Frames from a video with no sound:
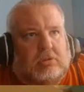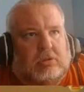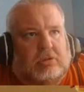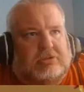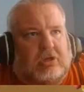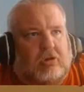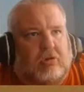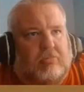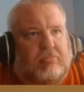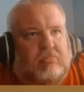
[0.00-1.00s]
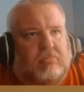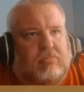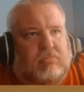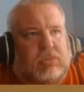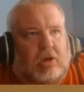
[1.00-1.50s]
Let's go
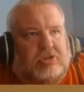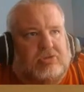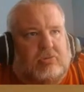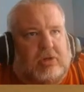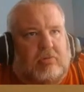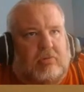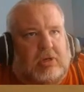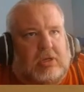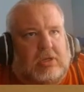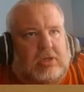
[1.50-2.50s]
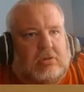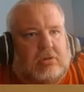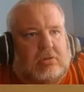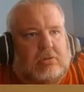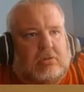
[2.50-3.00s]
bok choy right here.